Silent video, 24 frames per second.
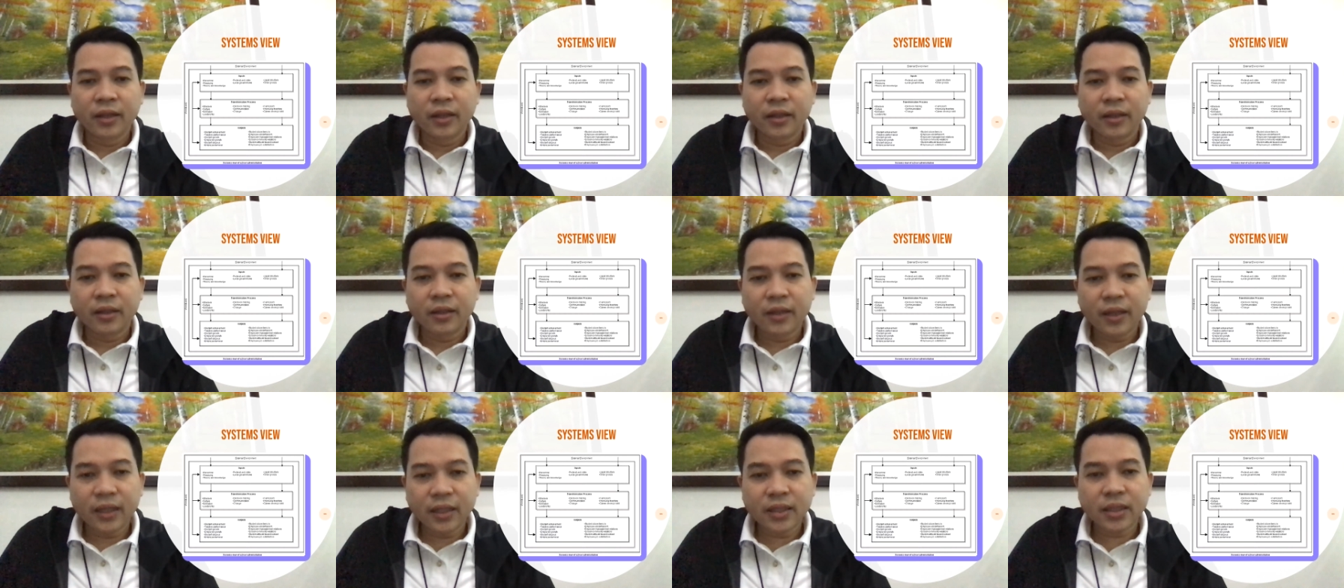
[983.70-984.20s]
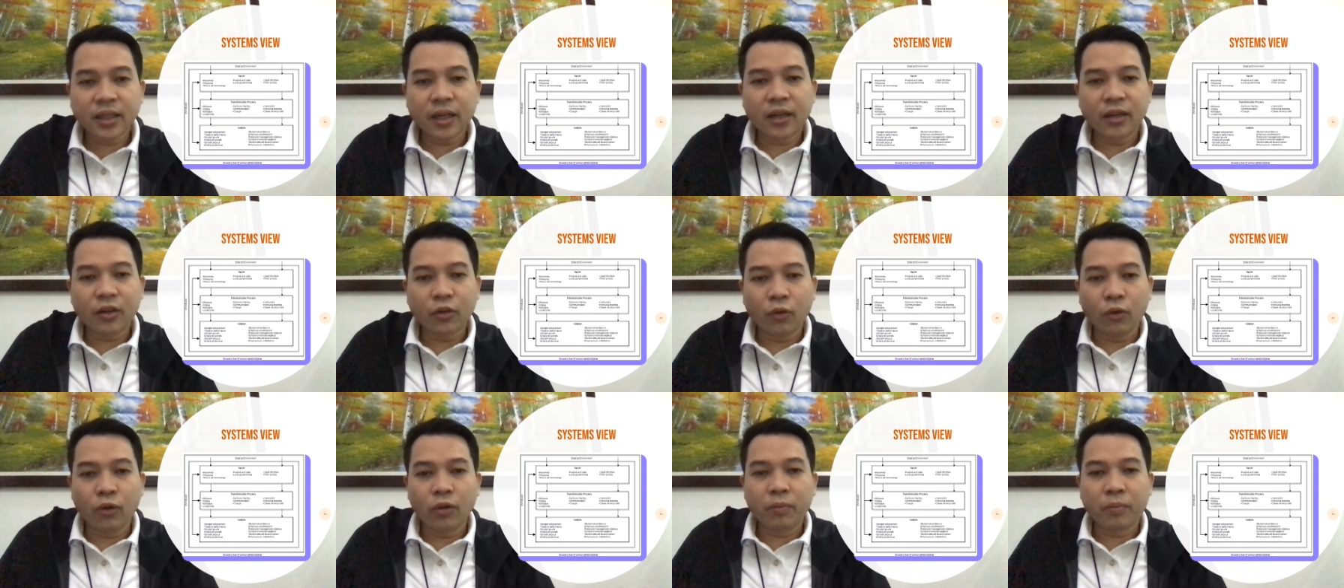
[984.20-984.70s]
these are
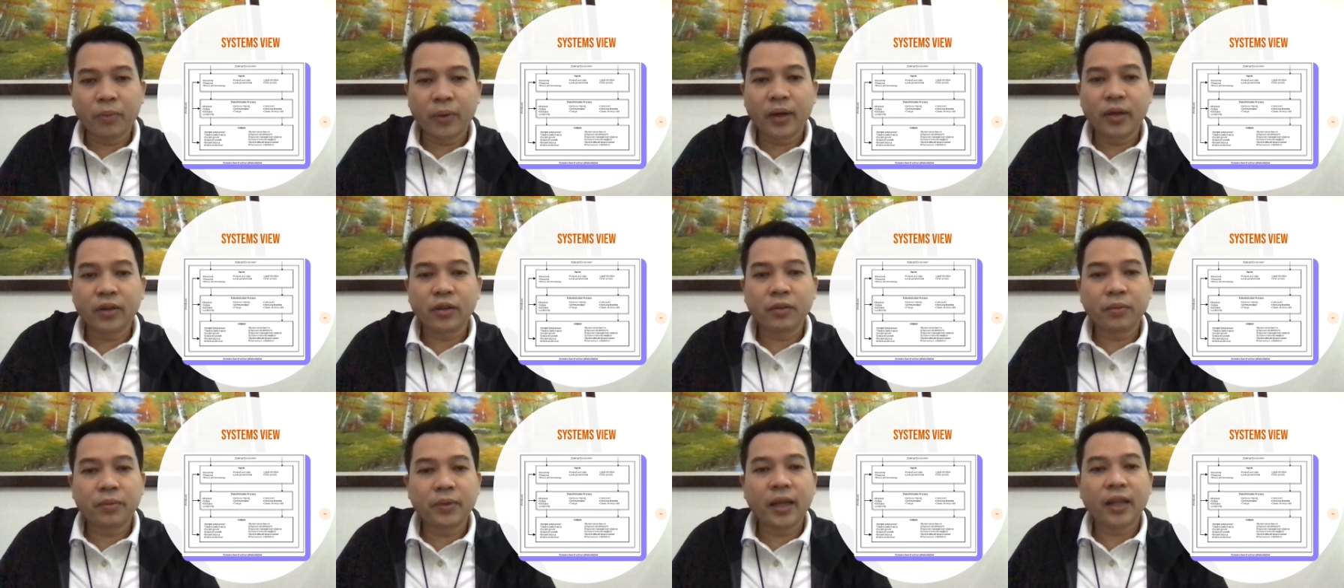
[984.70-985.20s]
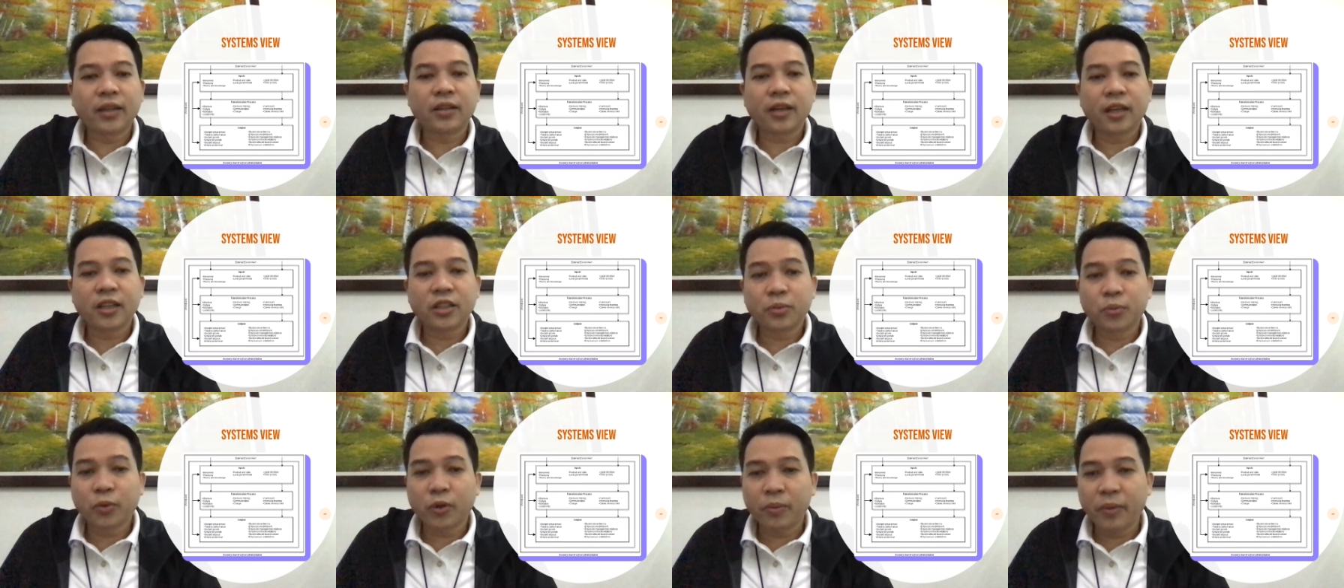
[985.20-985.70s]
all part of that
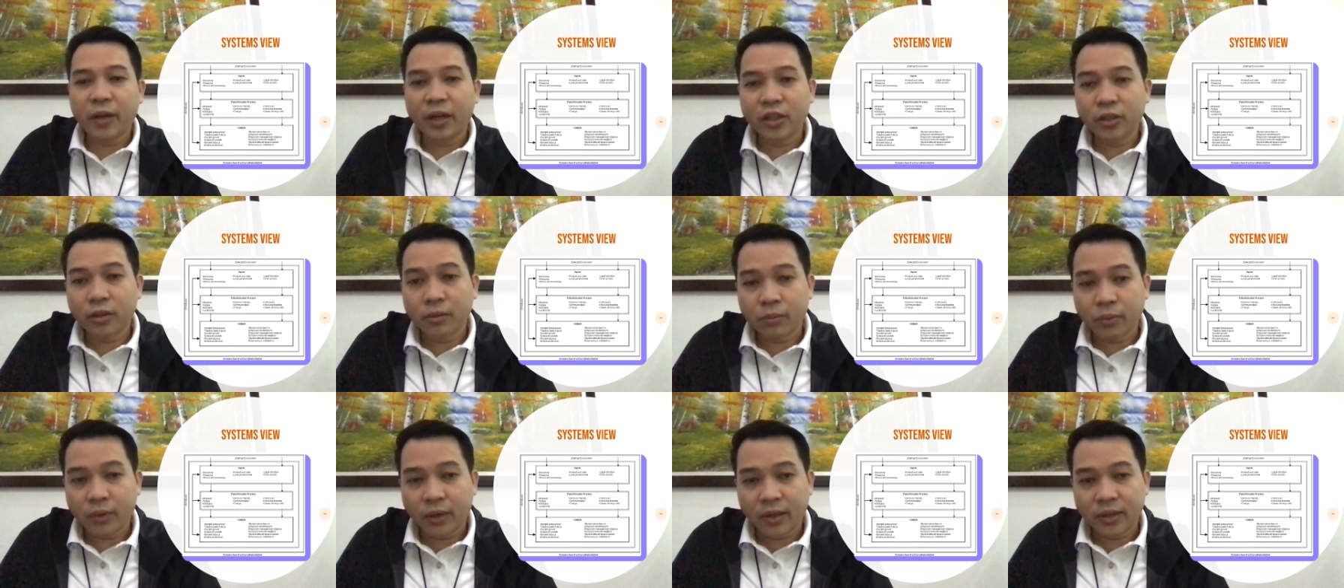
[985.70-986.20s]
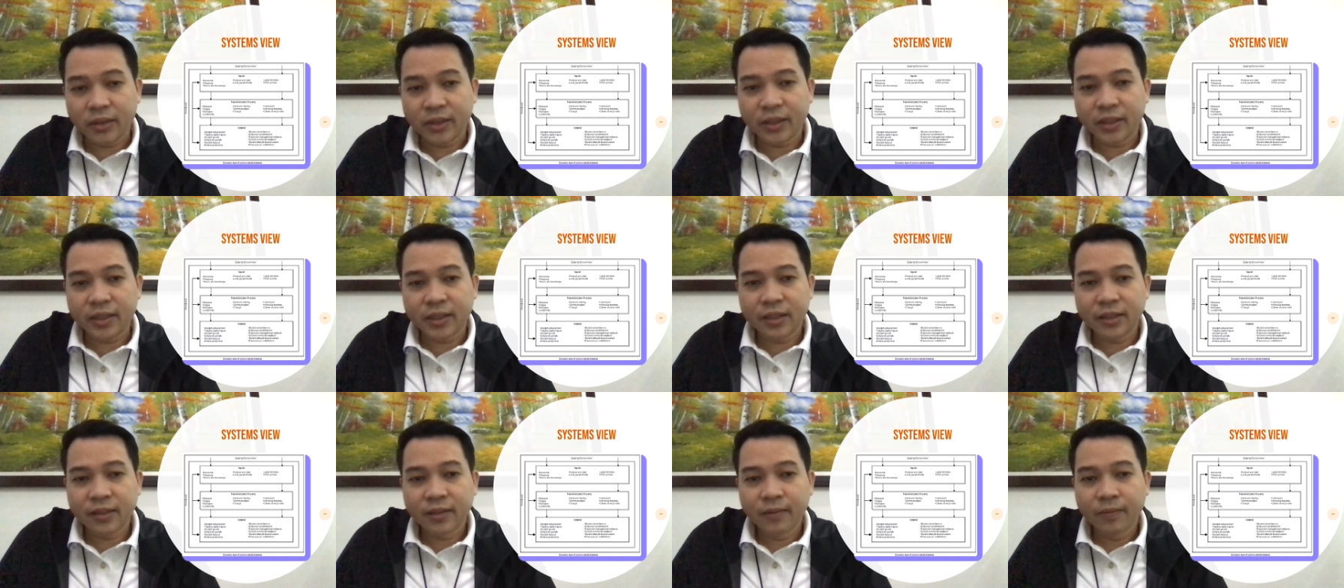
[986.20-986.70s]
transformation
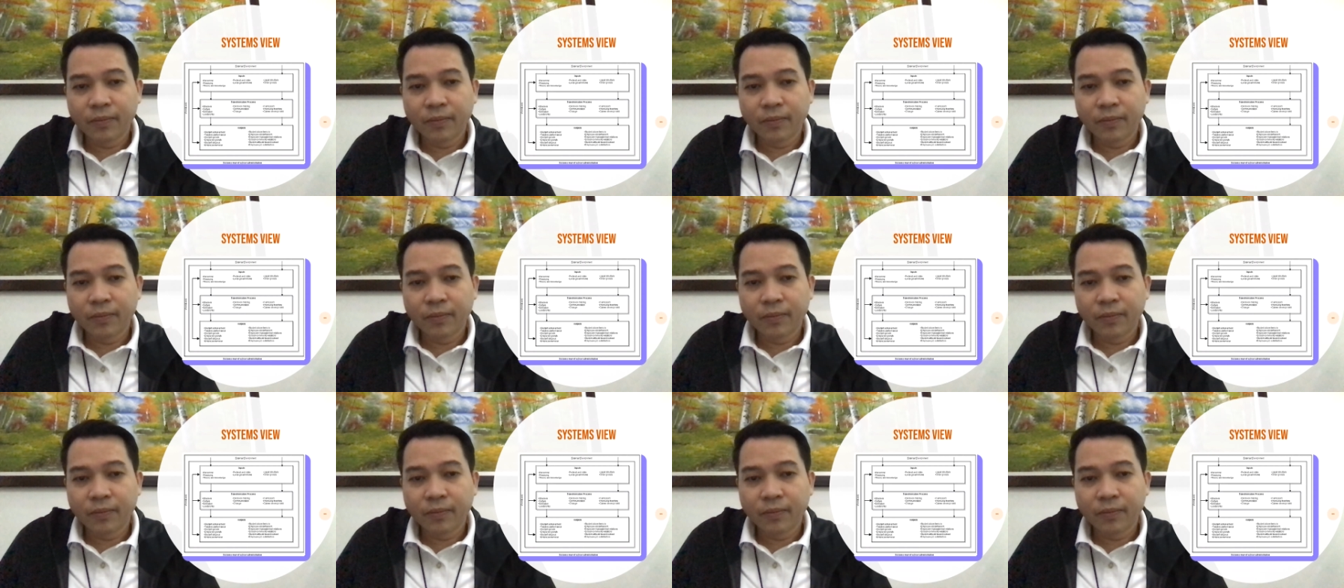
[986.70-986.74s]
process.